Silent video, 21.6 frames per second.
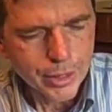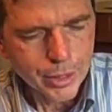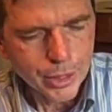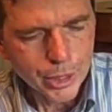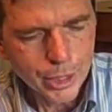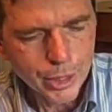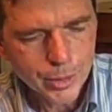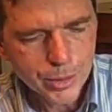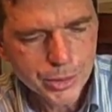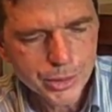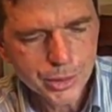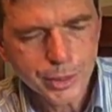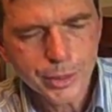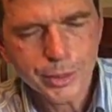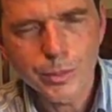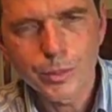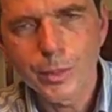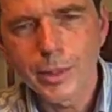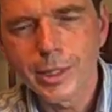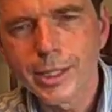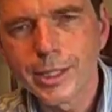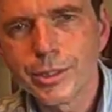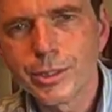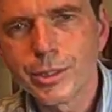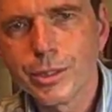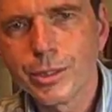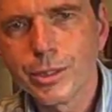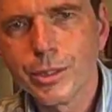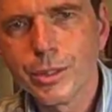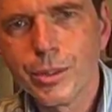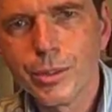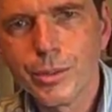Here is a good way to
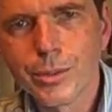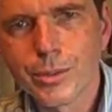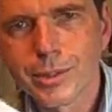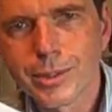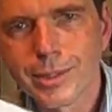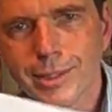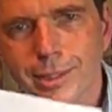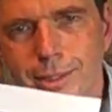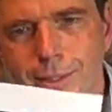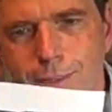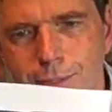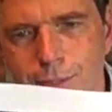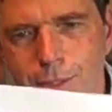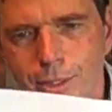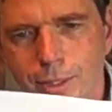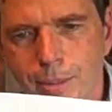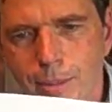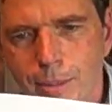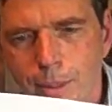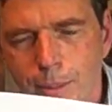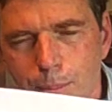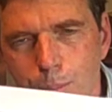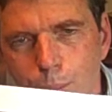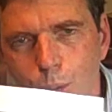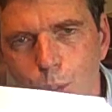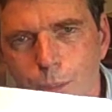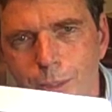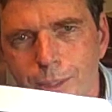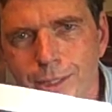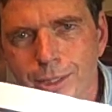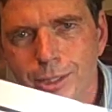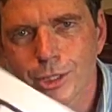use this
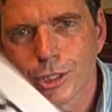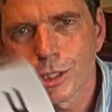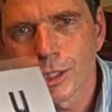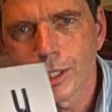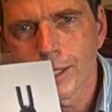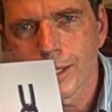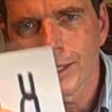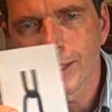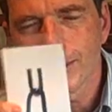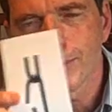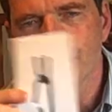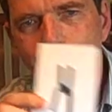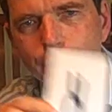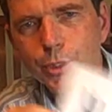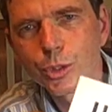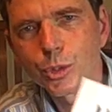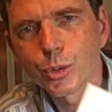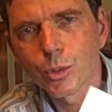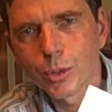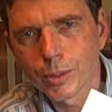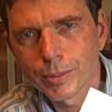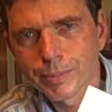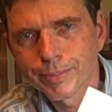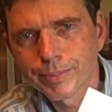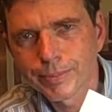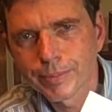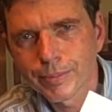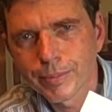broken chain visual.